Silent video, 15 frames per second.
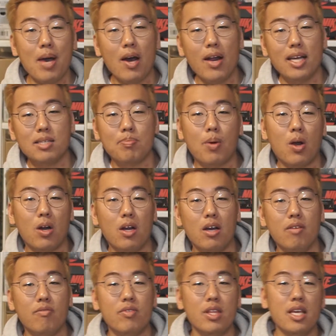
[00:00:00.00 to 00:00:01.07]
out as part
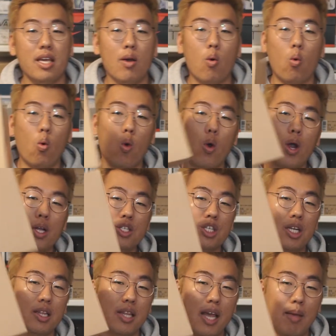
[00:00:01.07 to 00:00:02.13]
of the Orange
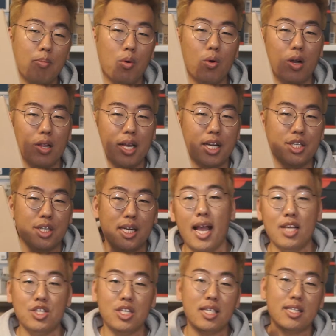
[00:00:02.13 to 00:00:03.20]
Label collection.
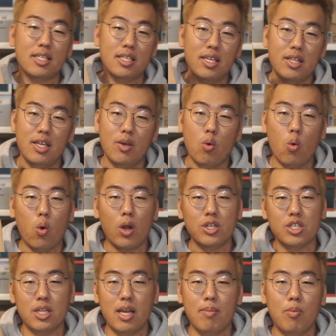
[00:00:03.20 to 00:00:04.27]
As you can see, the
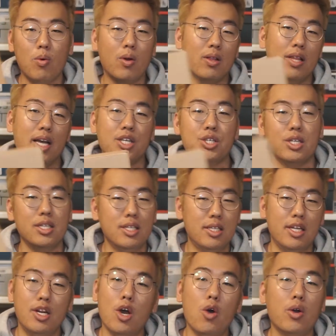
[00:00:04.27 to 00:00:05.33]
Orange Label collection is
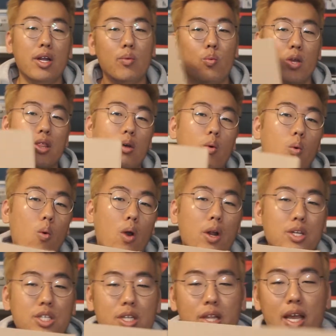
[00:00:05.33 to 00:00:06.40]
denoted with the
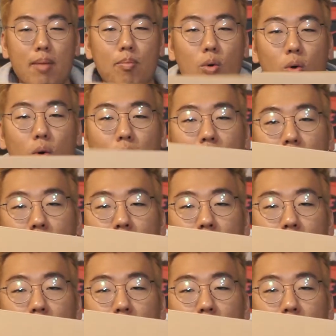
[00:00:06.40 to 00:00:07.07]
Orange Label